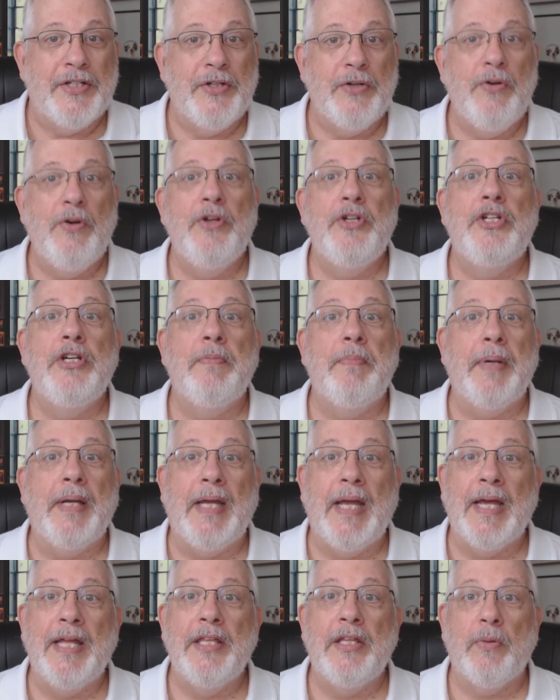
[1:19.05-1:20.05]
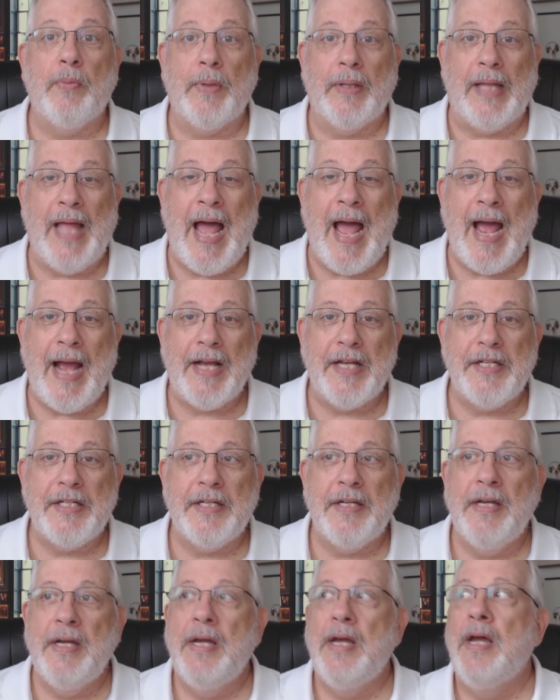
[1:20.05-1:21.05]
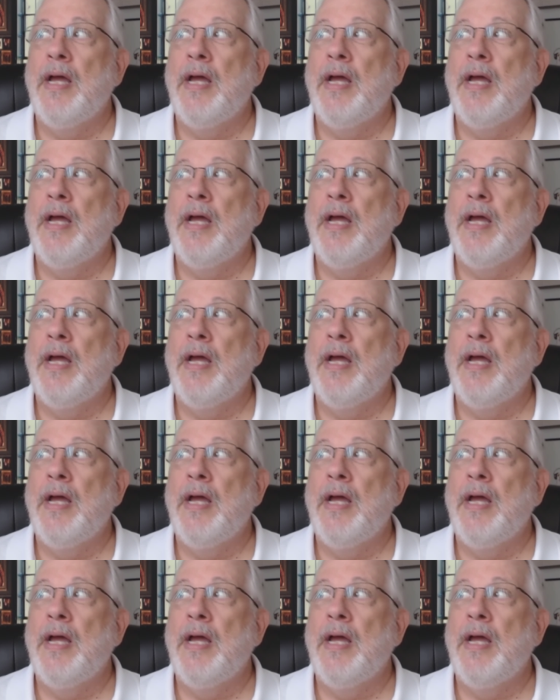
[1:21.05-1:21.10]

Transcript: soon as you begin to relax,